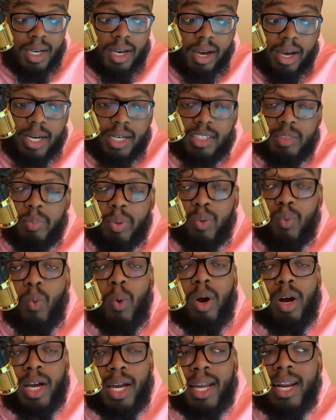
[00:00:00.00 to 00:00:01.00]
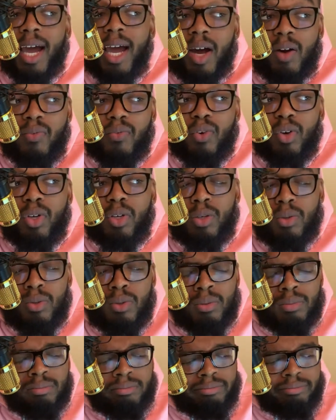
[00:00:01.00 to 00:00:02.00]
and it's been working out for
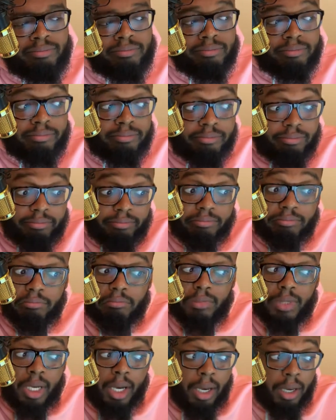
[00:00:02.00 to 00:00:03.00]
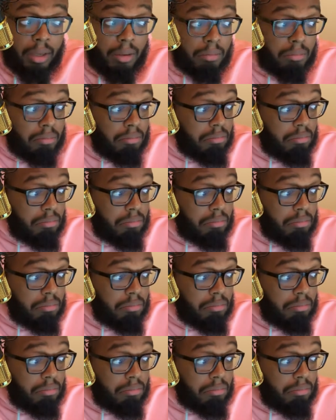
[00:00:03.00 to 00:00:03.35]
you, hey,